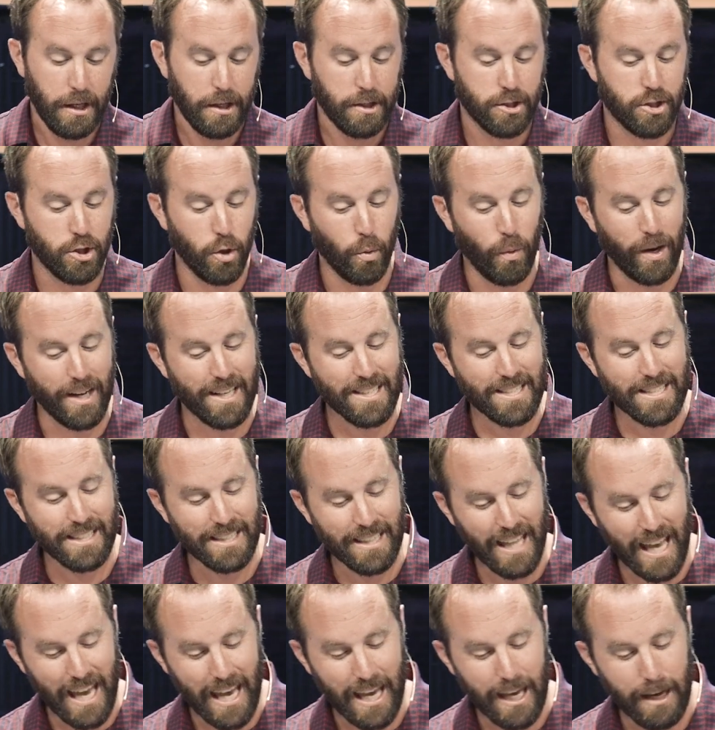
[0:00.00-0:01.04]
so what is
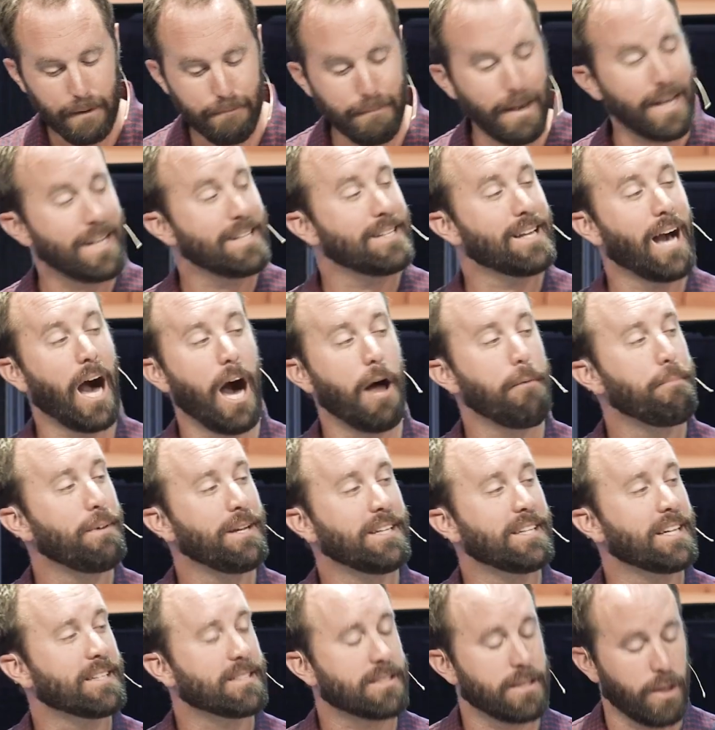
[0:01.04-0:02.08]
lame may not
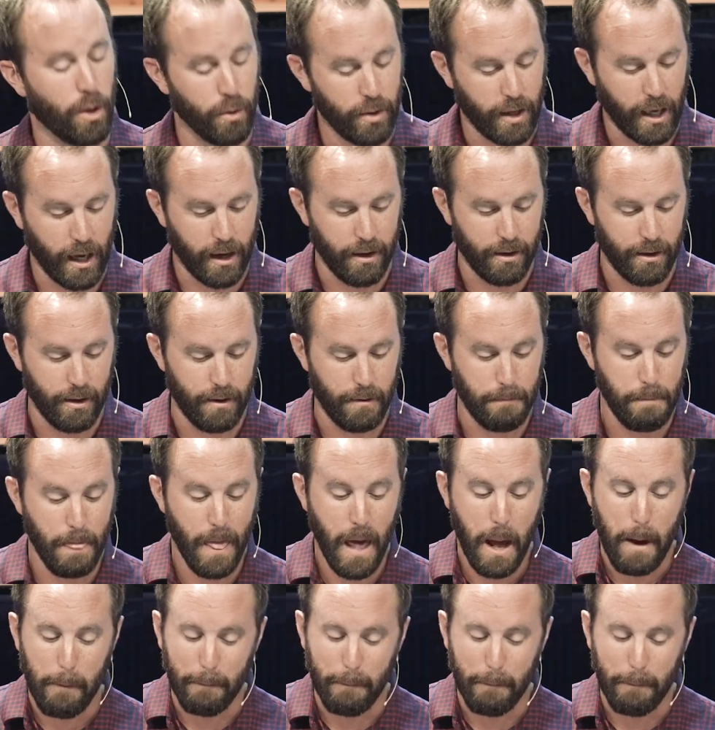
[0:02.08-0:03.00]
be dislocated,